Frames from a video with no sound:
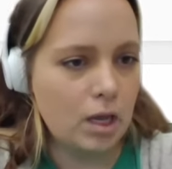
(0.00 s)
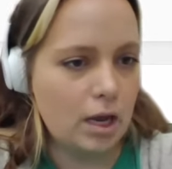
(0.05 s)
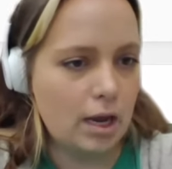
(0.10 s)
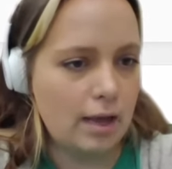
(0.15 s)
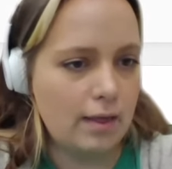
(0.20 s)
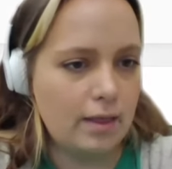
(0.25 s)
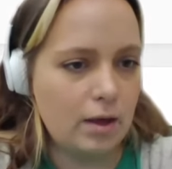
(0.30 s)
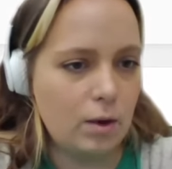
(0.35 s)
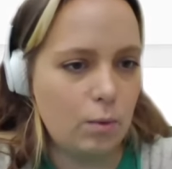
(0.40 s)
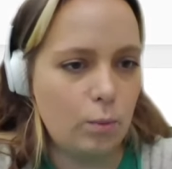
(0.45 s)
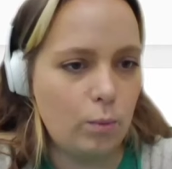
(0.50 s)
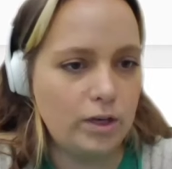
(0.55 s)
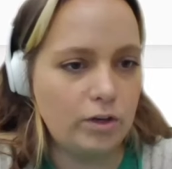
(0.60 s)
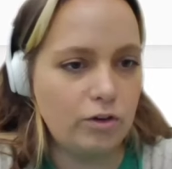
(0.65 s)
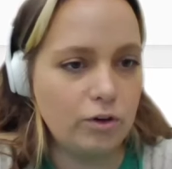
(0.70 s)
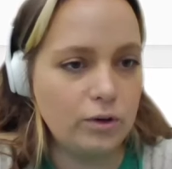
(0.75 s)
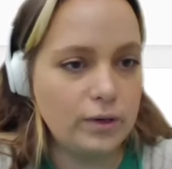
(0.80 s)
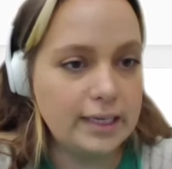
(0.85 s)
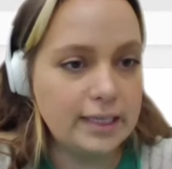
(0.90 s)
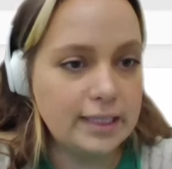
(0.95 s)
And then we
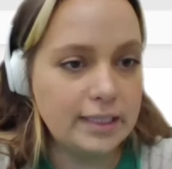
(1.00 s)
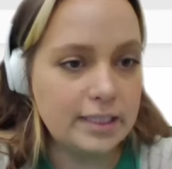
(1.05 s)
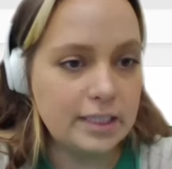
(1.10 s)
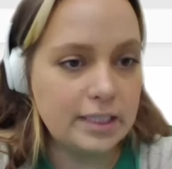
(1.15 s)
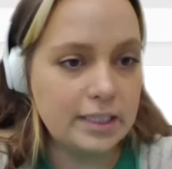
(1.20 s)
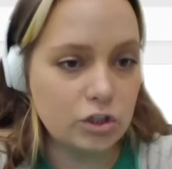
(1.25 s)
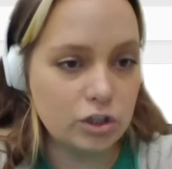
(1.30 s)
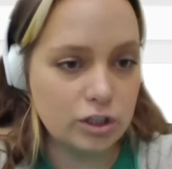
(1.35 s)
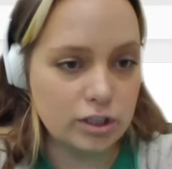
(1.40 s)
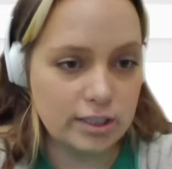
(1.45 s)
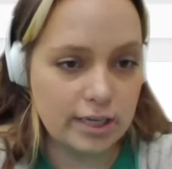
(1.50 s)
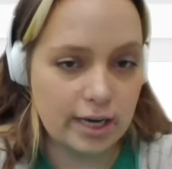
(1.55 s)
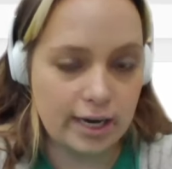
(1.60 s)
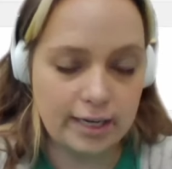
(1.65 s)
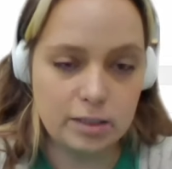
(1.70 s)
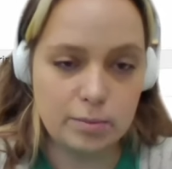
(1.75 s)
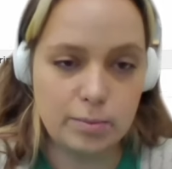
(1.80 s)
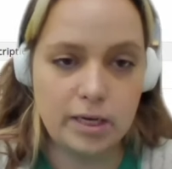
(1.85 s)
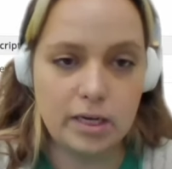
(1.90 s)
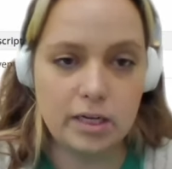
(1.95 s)
do need a t-shirt
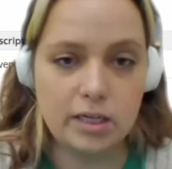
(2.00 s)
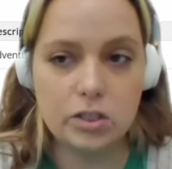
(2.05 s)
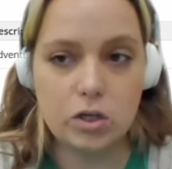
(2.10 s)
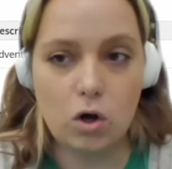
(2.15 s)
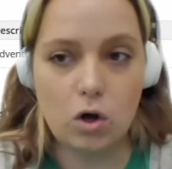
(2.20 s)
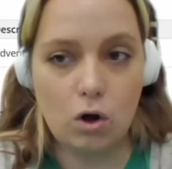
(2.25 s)
size because